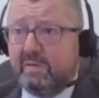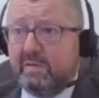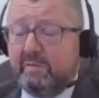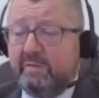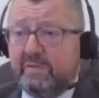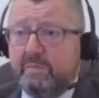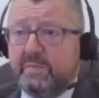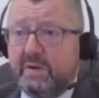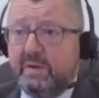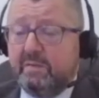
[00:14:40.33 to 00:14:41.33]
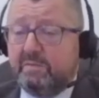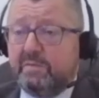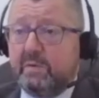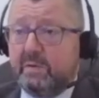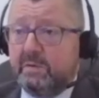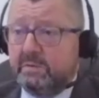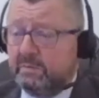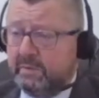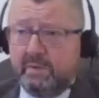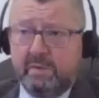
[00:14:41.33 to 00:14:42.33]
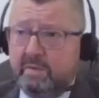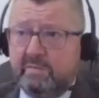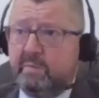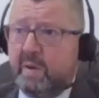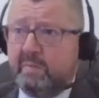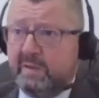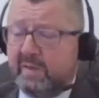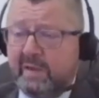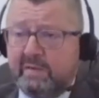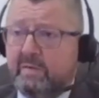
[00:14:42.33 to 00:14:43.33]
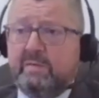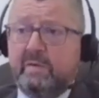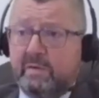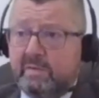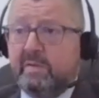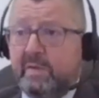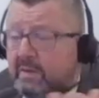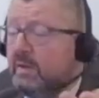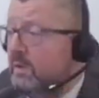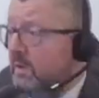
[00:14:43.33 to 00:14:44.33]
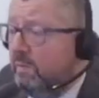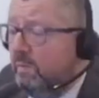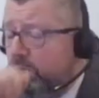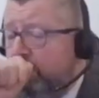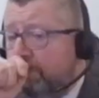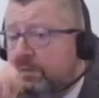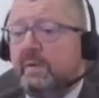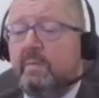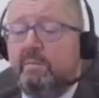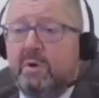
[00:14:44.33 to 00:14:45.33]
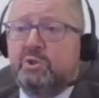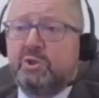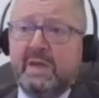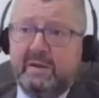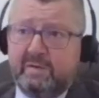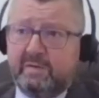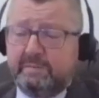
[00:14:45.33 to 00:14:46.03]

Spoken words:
So there is something in it for public sector. So it's much needed.